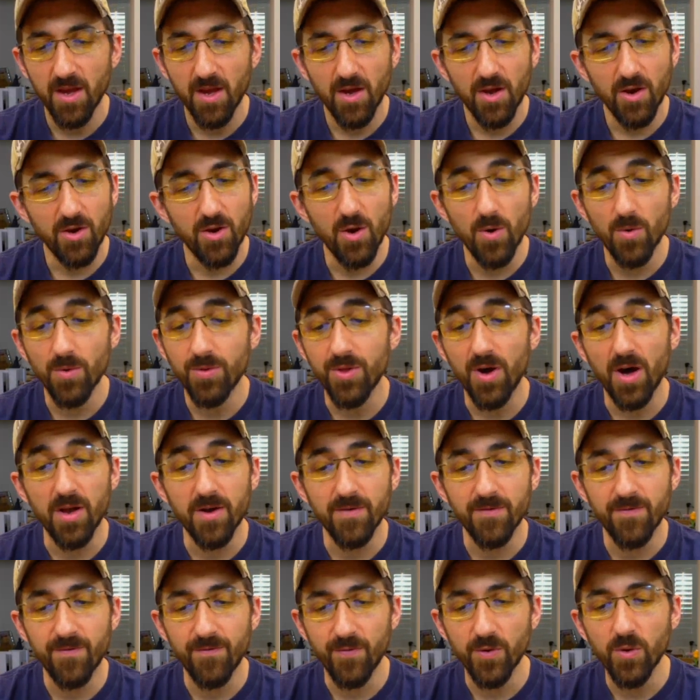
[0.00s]
No thought of
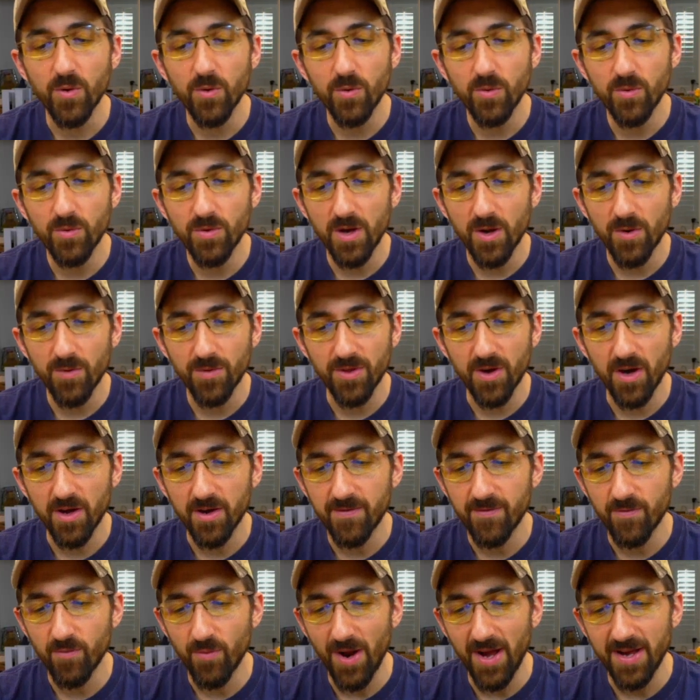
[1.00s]
food, no thought
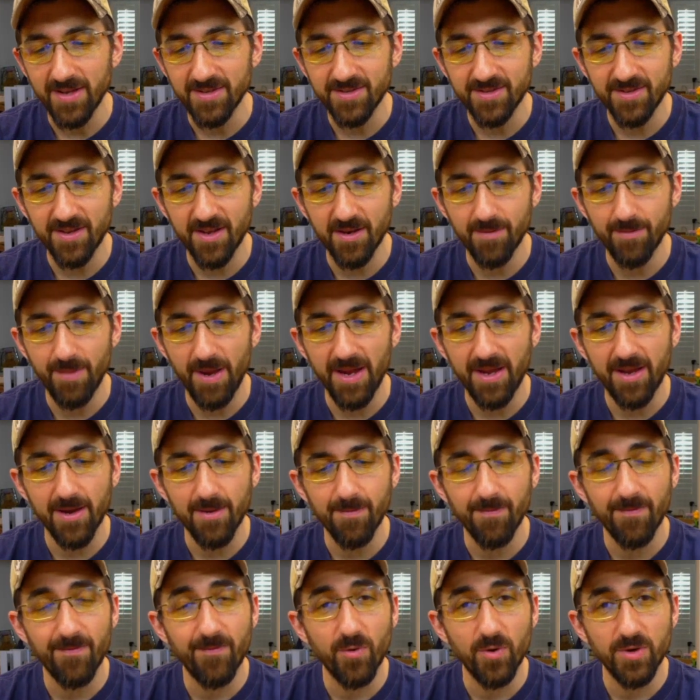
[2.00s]
of rest can make him
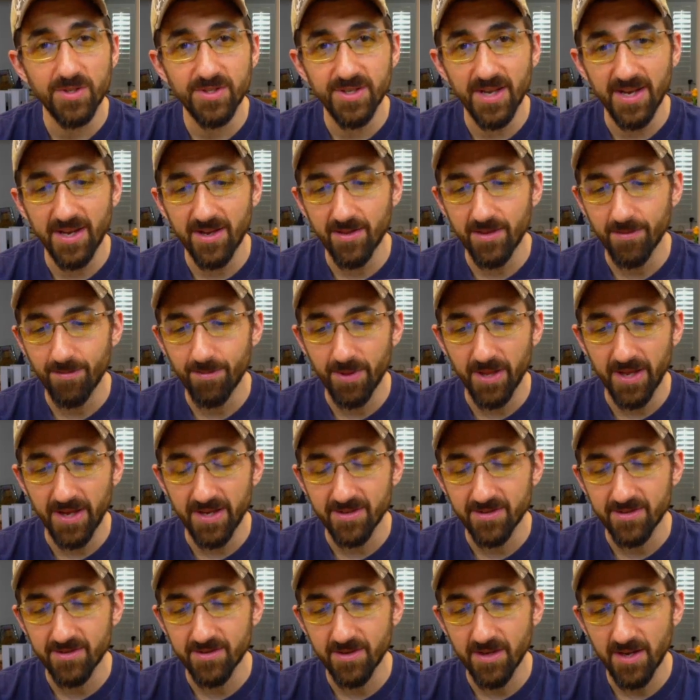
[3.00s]
forsake the
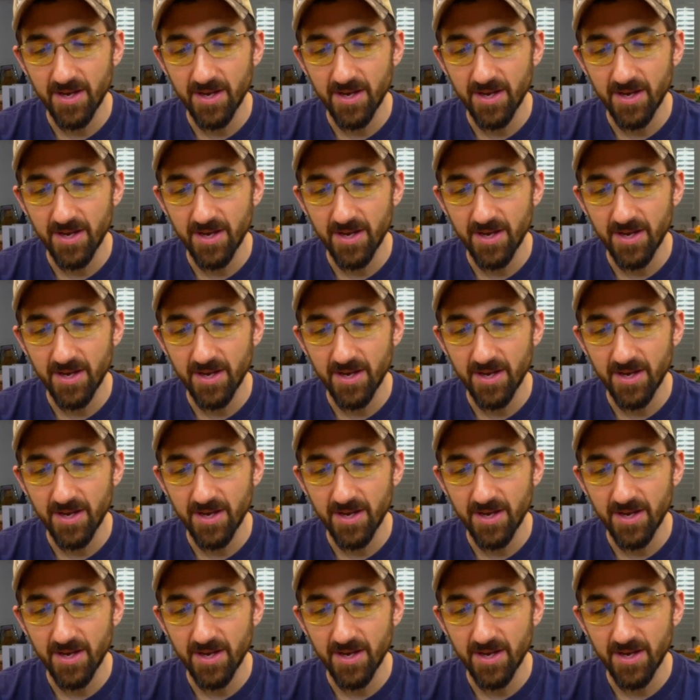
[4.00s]
place.